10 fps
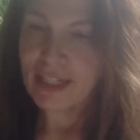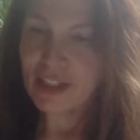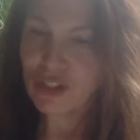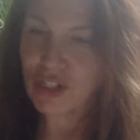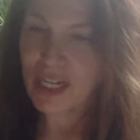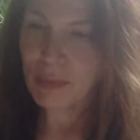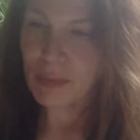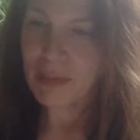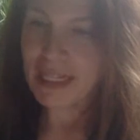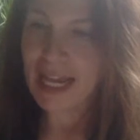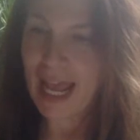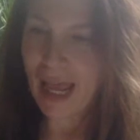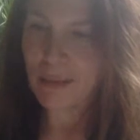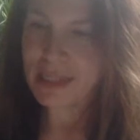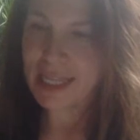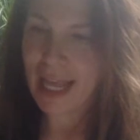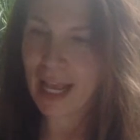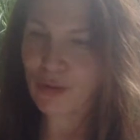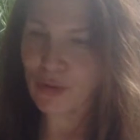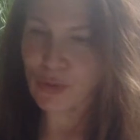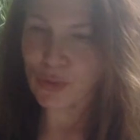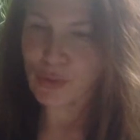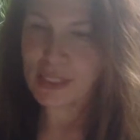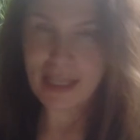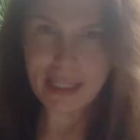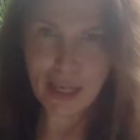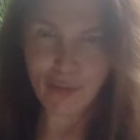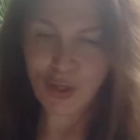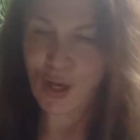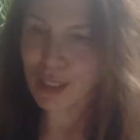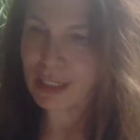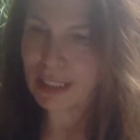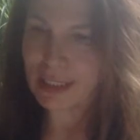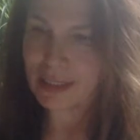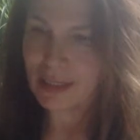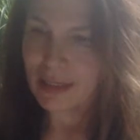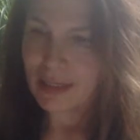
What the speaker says: The sheep, the lambs, the gander, the goose, and the 7 goslings.